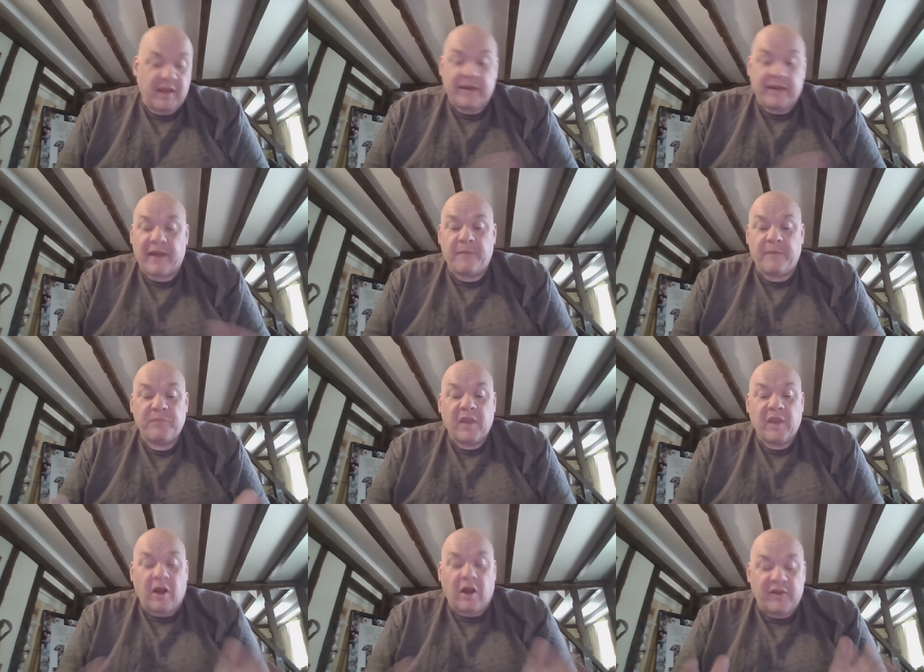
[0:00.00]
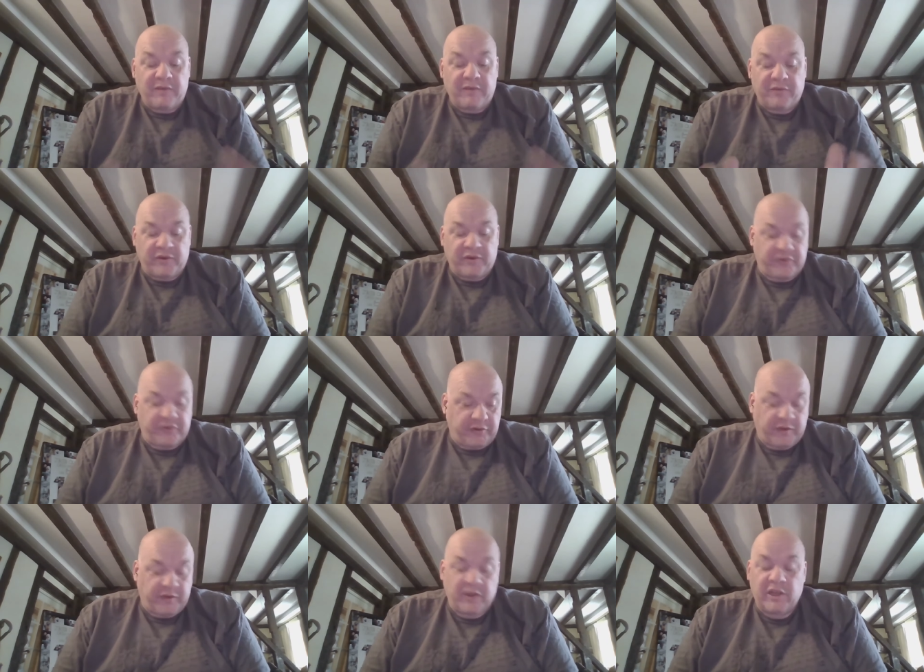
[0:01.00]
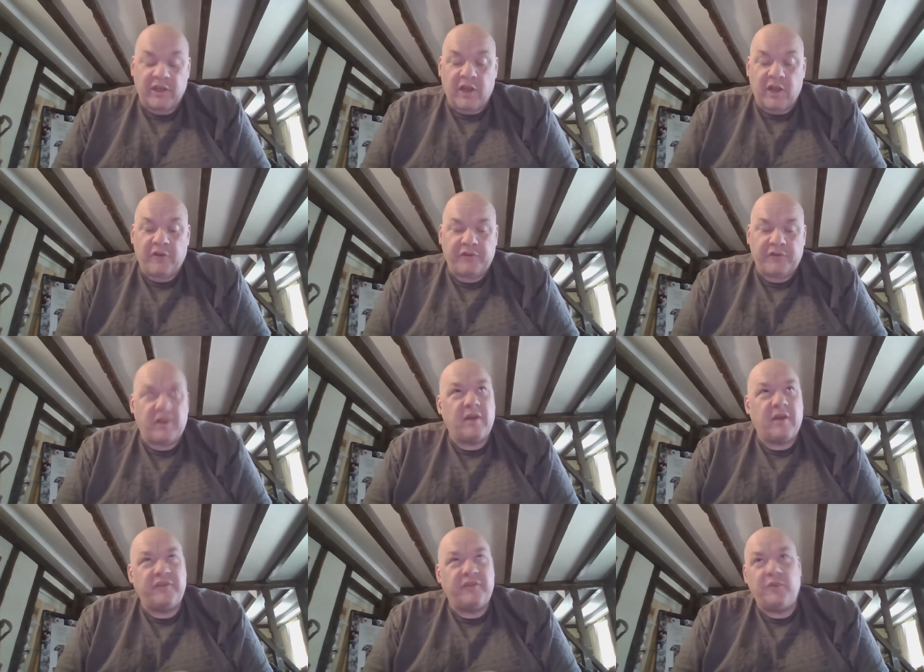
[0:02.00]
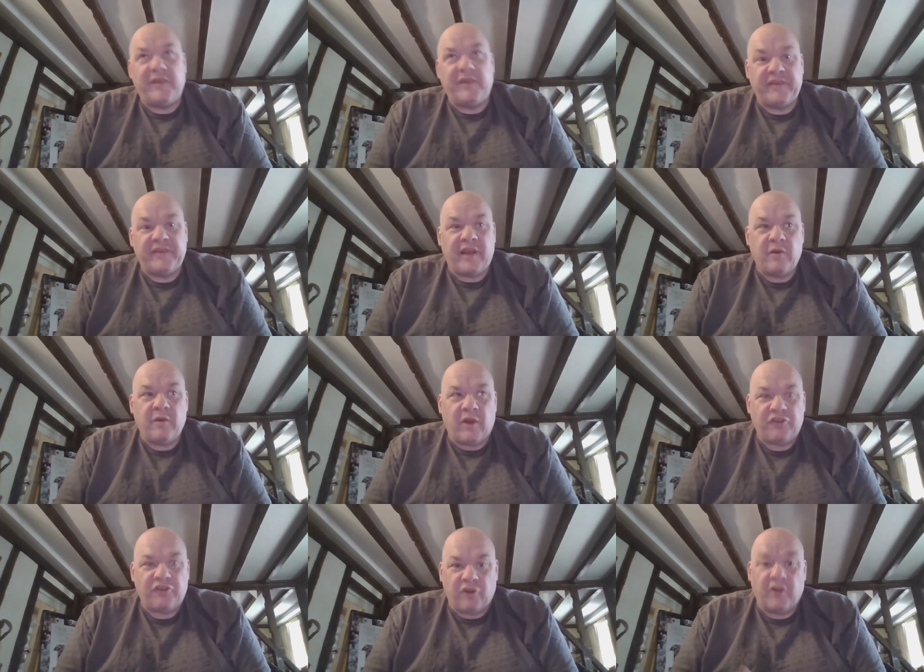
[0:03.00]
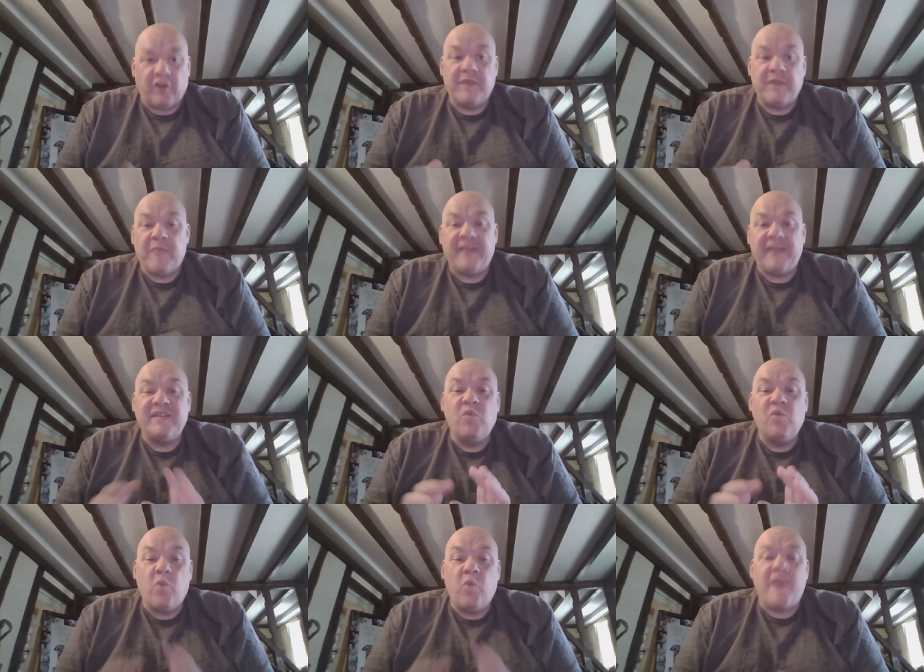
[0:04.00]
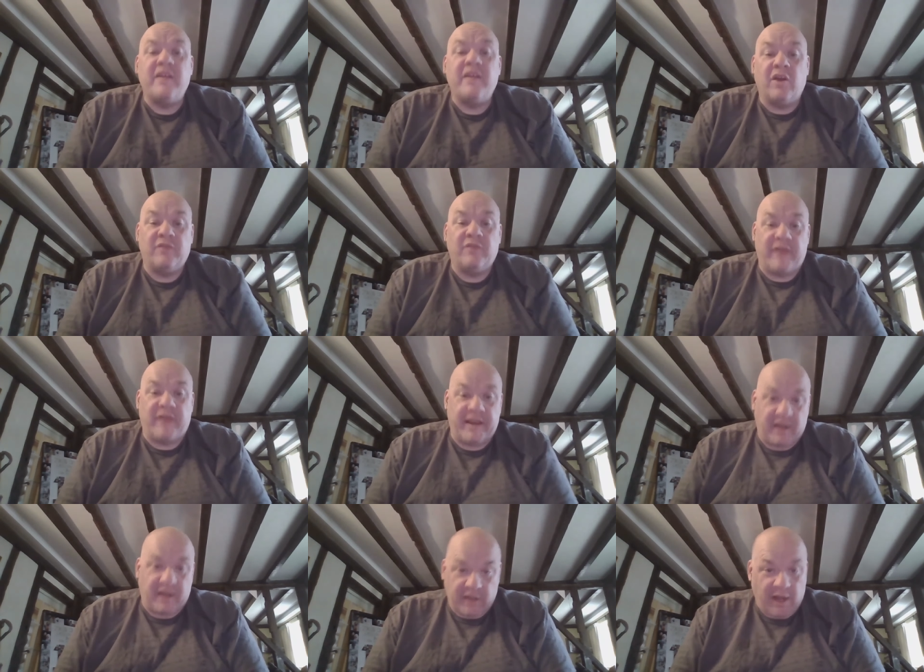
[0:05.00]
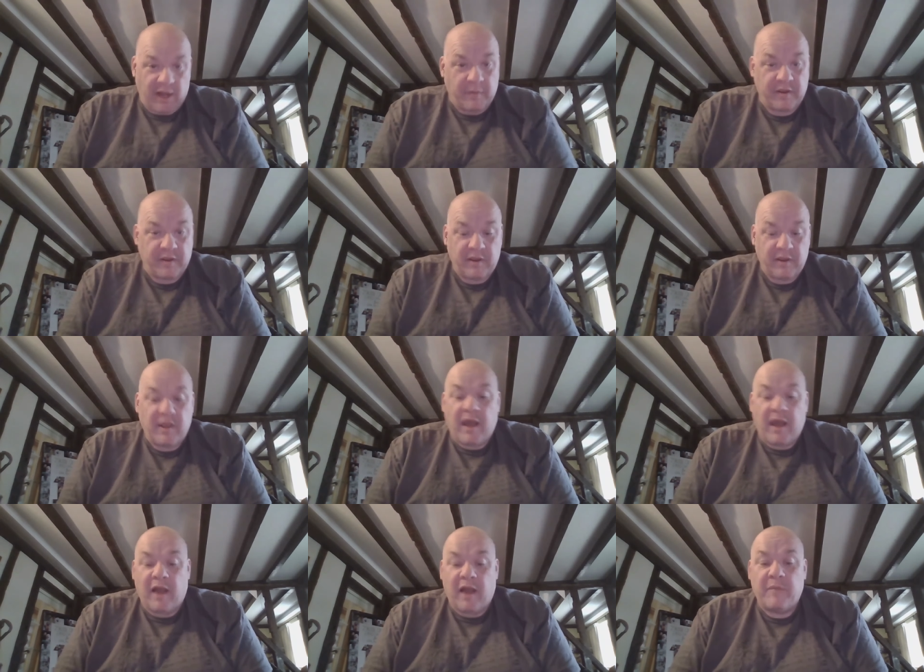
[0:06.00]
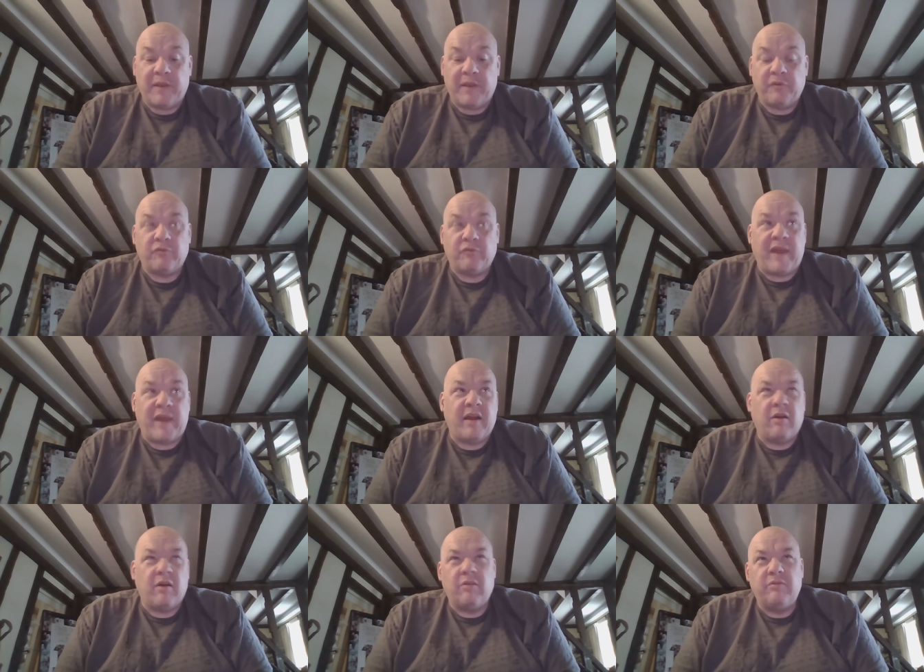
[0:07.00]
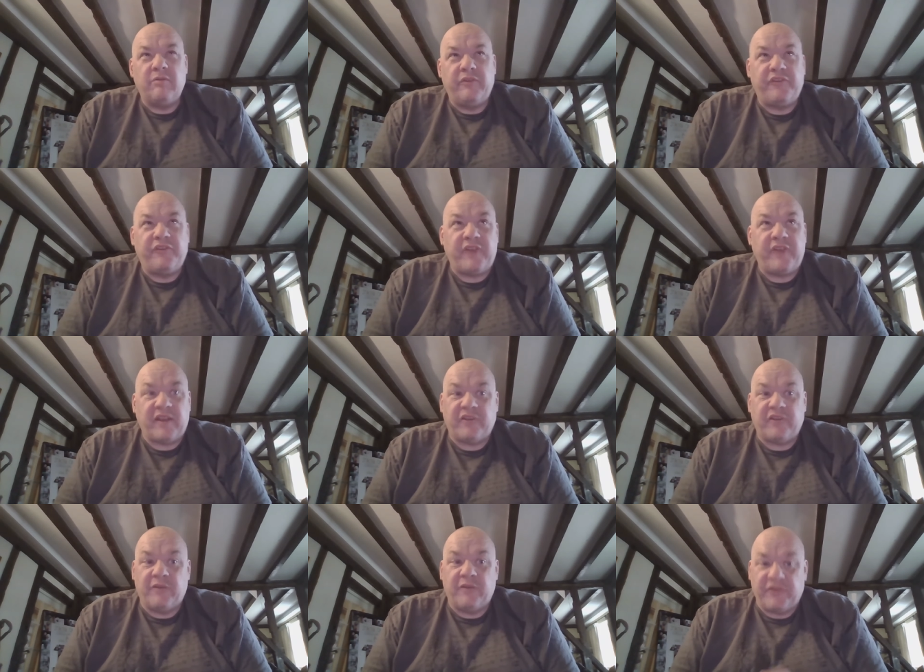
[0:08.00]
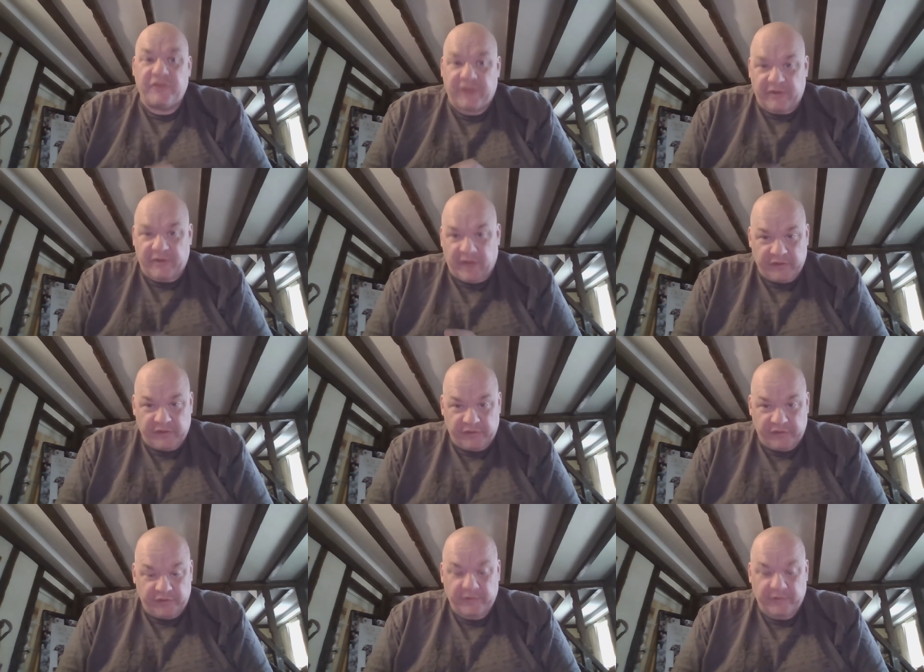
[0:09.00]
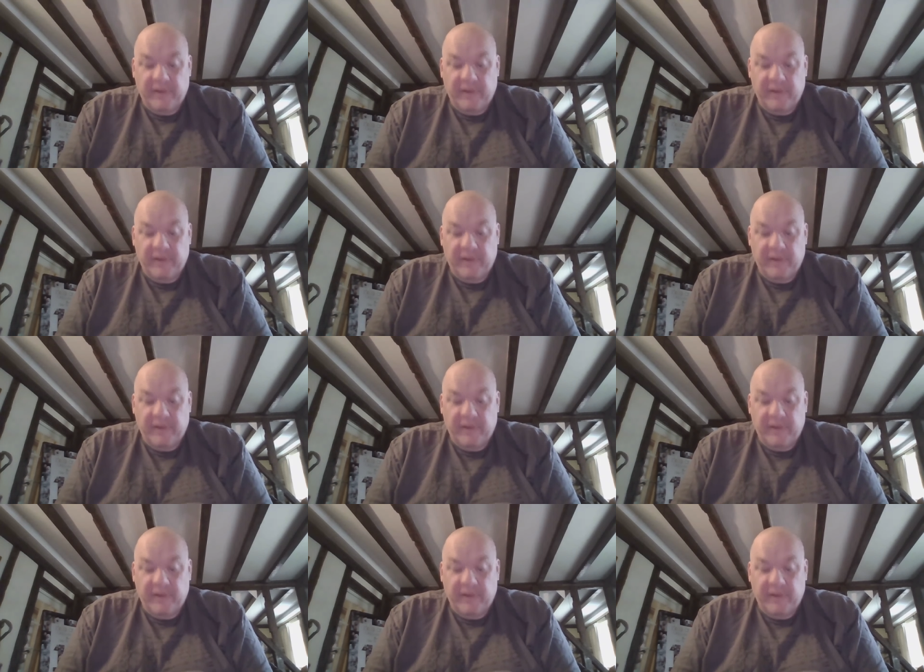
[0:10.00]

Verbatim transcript: Now, I'll give you for instance, at the last uh, two weeks ago, I shot at the amazing Wendover Airgun Club. Um, it was round six of the Southern Hunters.